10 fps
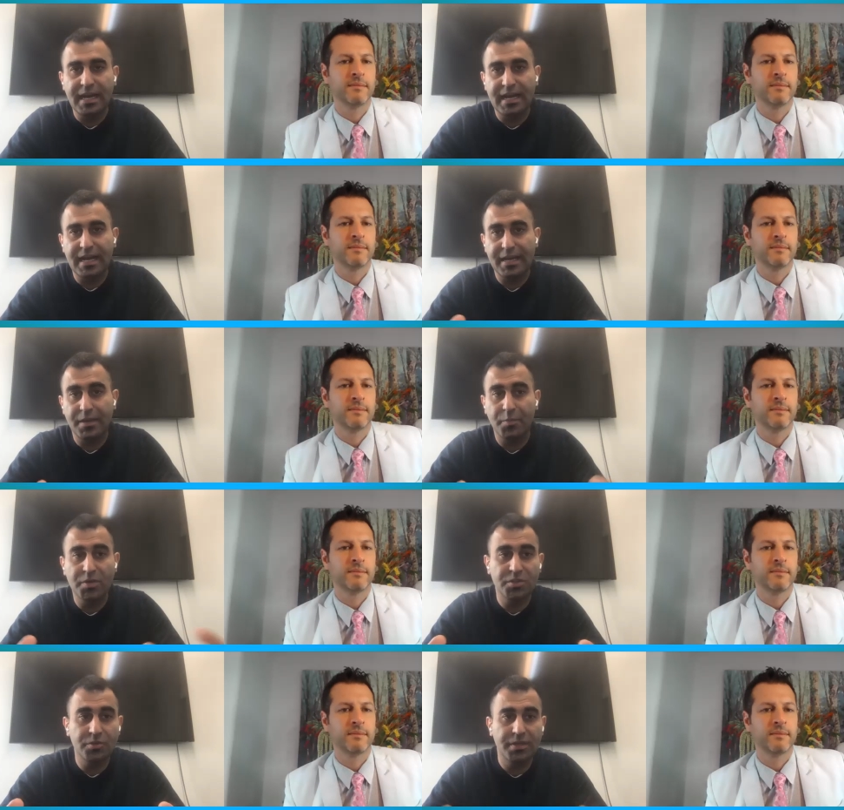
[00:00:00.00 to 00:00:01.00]
Speaker 1: an
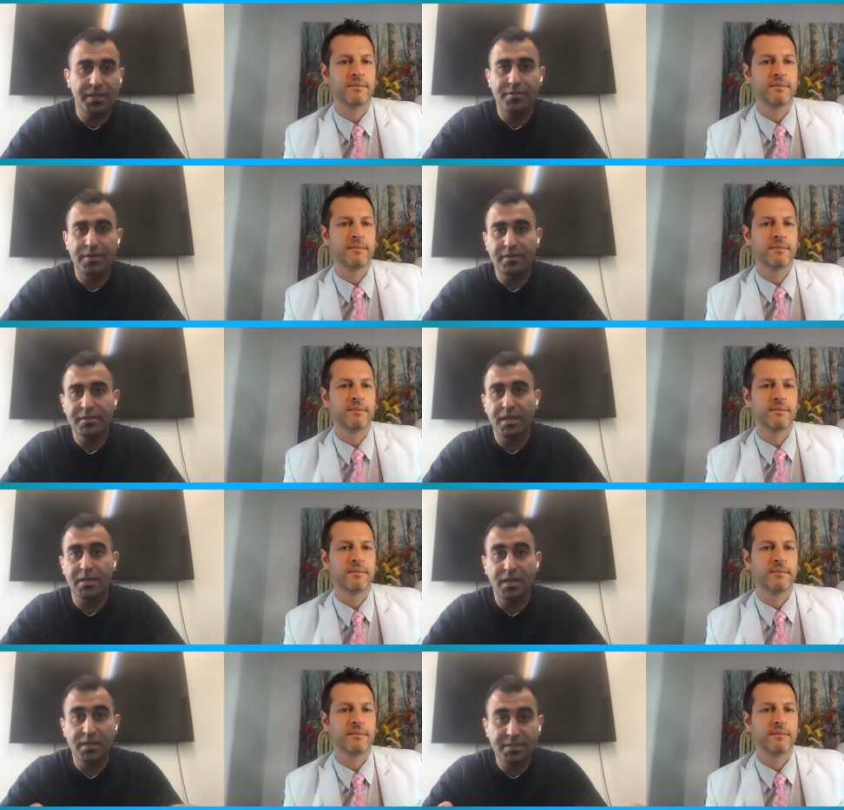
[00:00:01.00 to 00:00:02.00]
opportunity around
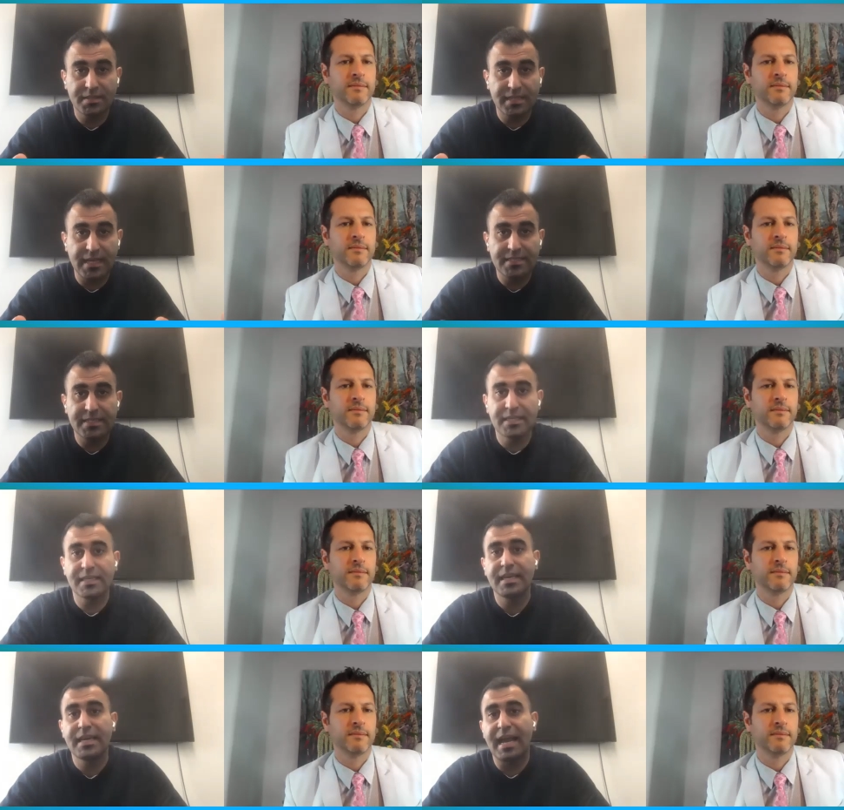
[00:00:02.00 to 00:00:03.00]
diagnostic
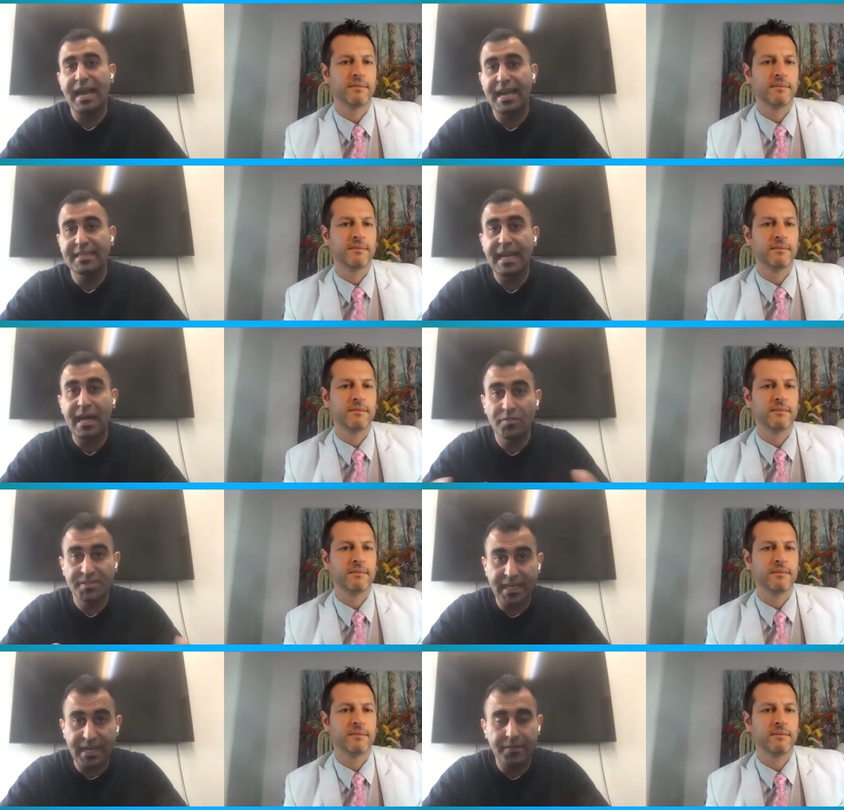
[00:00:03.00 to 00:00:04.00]
testing and
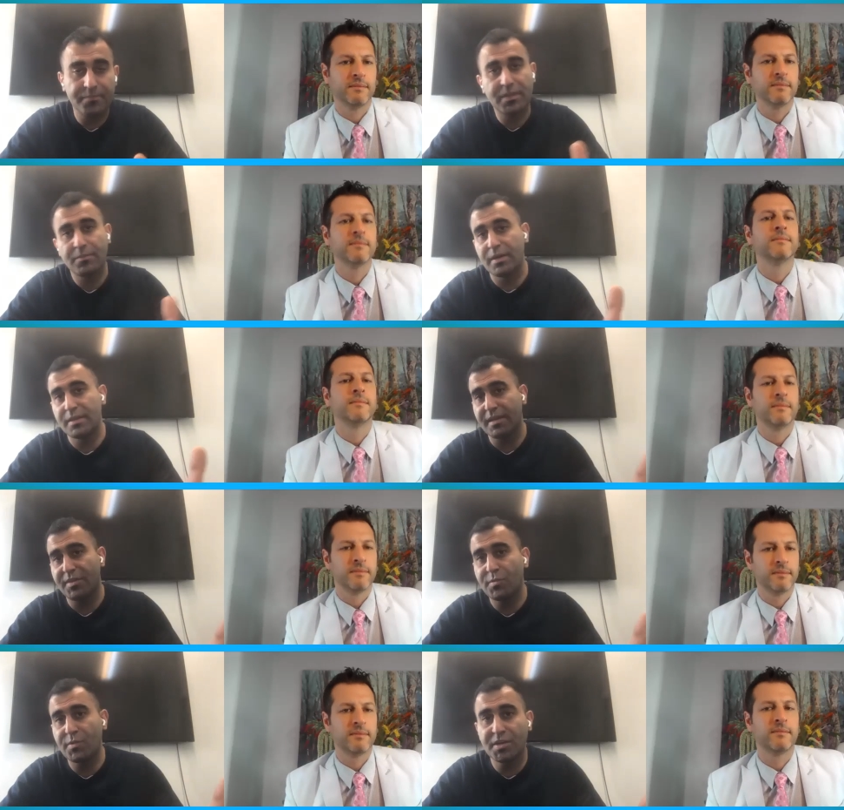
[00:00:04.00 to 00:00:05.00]
health tech about
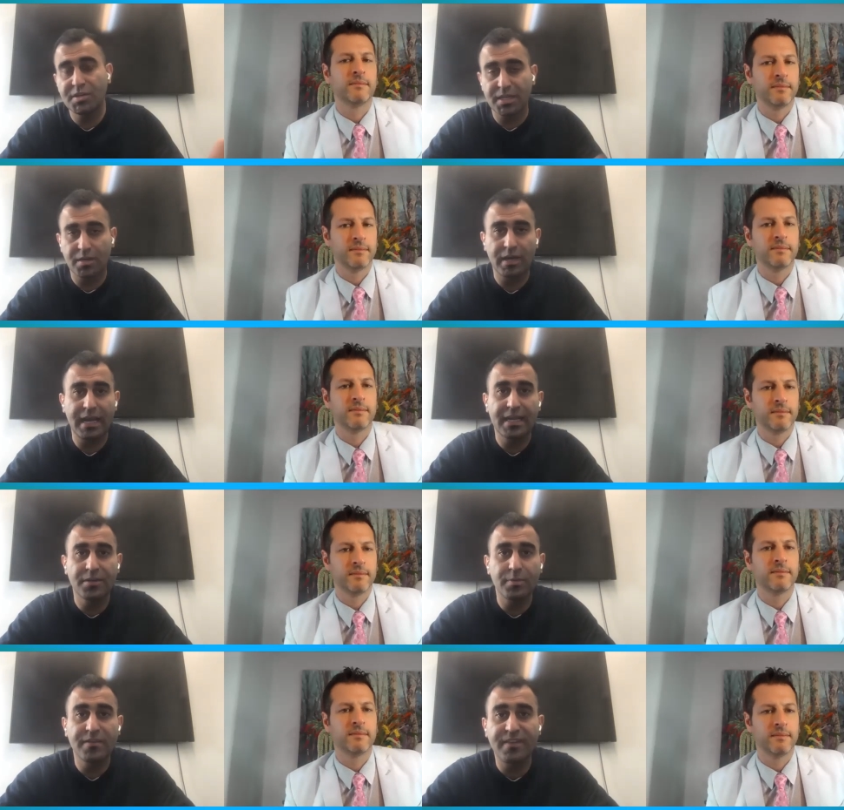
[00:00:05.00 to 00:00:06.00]
like 3 years ago.
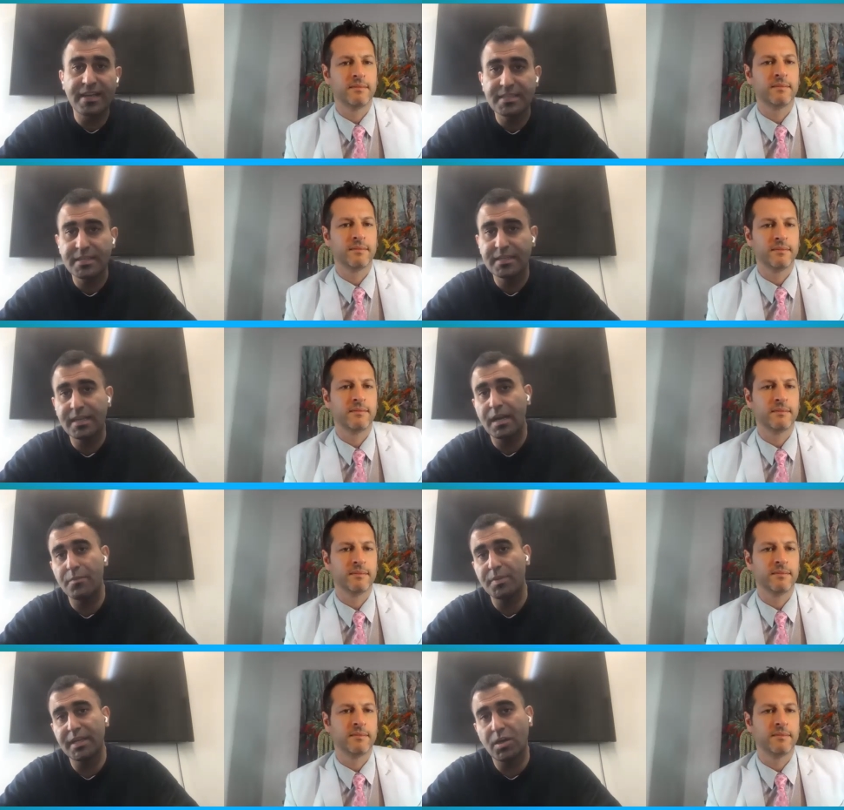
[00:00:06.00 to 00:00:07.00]
And we invested in a
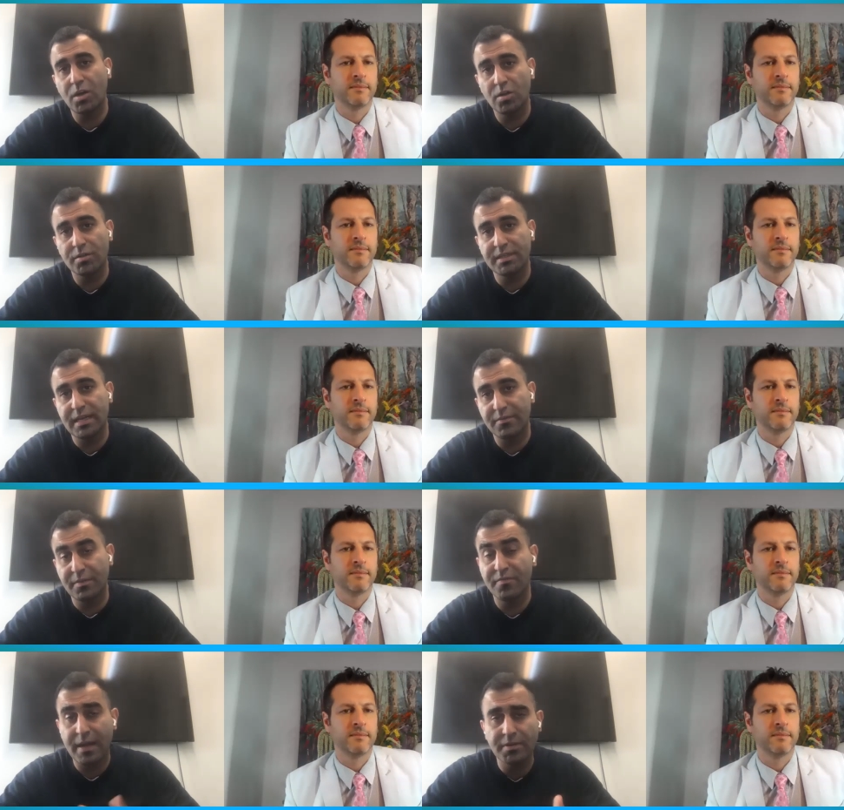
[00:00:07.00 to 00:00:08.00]
company called,
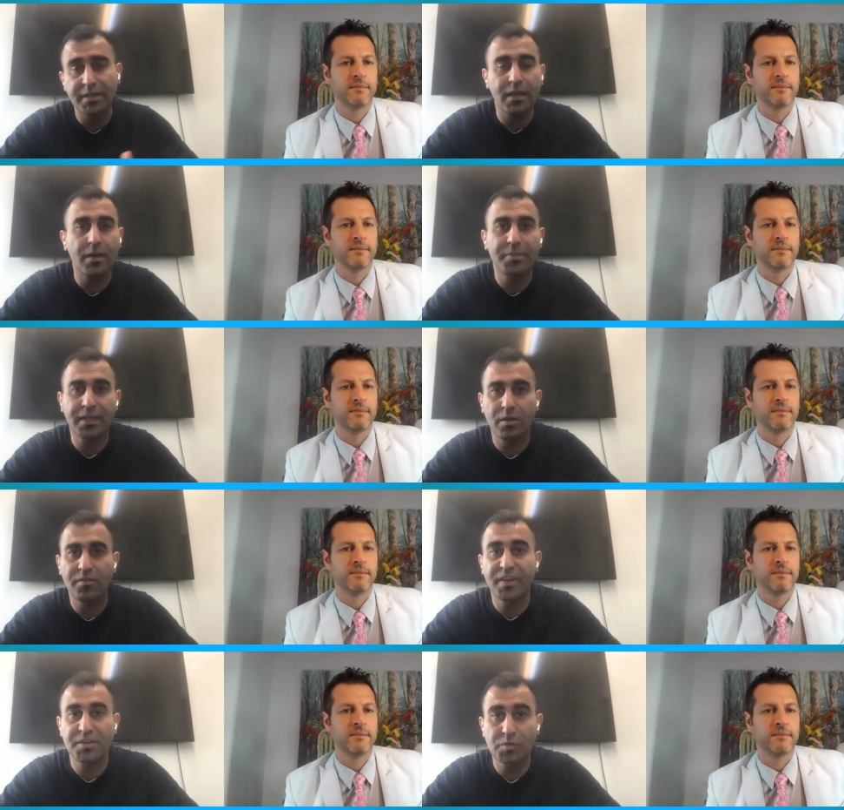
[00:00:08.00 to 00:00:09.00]
we founded a company
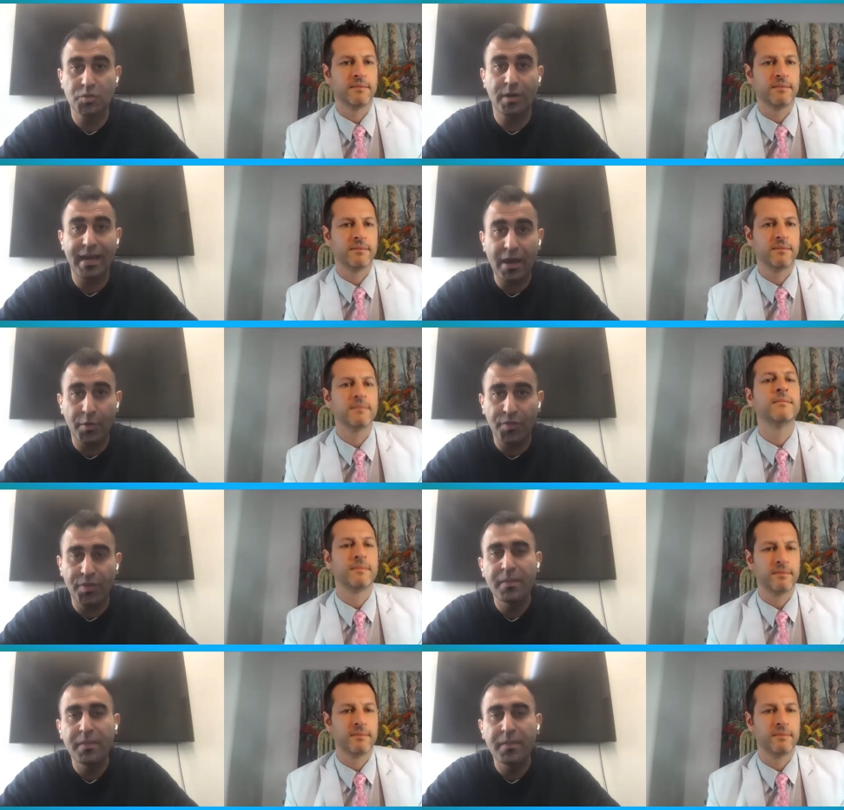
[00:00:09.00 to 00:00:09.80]
called Victory Square Health.